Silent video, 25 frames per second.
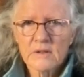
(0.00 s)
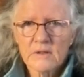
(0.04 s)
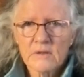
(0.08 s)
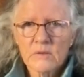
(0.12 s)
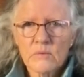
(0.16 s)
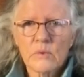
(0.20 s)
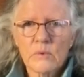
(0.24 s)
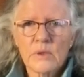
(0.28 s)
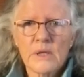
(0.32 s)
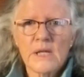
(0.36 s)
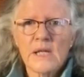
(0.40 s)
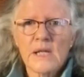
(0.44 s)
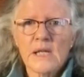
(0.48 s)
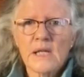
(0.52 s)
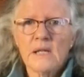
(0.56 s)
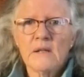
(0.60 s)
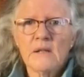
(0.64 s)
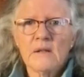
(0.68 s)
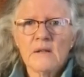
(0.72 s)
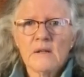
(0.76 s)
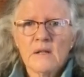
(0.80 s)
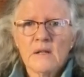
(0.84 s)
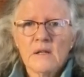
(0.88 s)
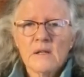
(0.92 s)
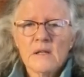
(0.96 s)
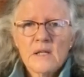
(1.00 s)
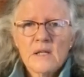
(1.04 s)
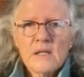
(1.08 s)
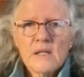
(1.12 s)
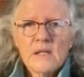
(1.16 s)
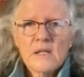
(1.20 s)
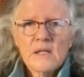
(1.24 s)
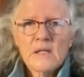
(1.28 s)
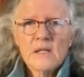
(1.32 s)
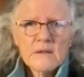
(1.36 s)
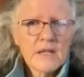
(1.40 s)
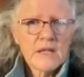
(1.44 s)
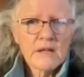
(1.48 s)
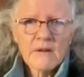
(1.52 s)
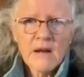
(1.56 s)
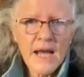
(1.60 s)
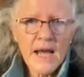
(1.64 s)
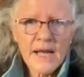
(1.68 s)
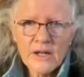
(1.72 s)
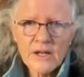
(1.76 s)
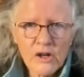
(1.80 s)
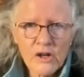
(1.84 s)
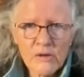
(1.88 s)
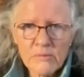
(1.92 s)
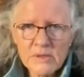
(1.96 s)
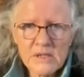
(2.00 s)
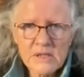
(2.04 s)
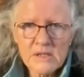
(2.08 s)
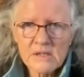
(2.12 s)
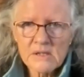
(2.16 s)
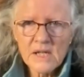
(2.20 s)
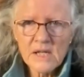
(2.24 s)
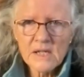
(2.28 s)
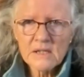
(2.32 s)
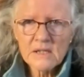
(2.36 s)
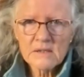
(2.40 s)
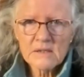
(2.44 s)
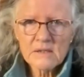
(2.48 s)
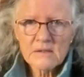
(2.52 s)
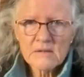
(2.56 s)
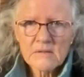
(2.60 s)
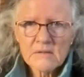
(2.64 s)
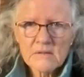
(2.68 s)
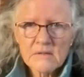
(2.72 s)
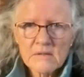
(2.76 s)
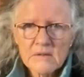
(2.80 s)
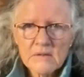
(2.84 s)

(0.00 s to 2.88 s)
There are no mistakes.